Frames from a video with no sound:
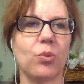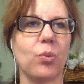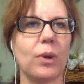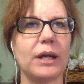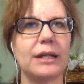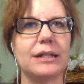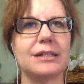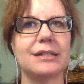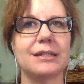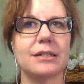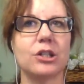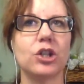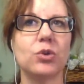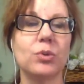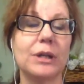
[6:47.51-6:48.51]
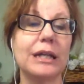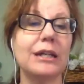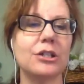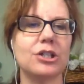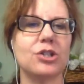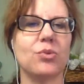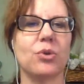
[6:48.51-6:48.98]
What is
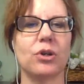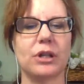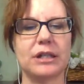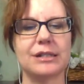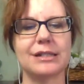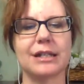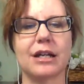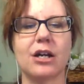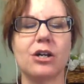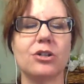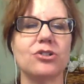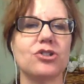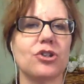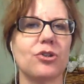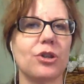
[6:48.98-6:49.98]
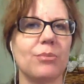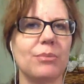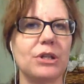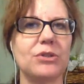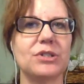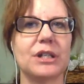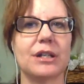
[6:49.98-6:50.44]
unique to New Orleans? The culture, the
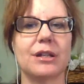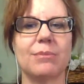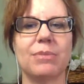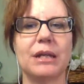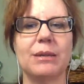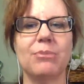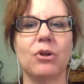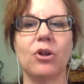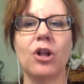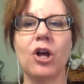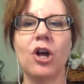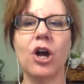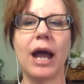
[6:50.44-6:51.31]
music, the people.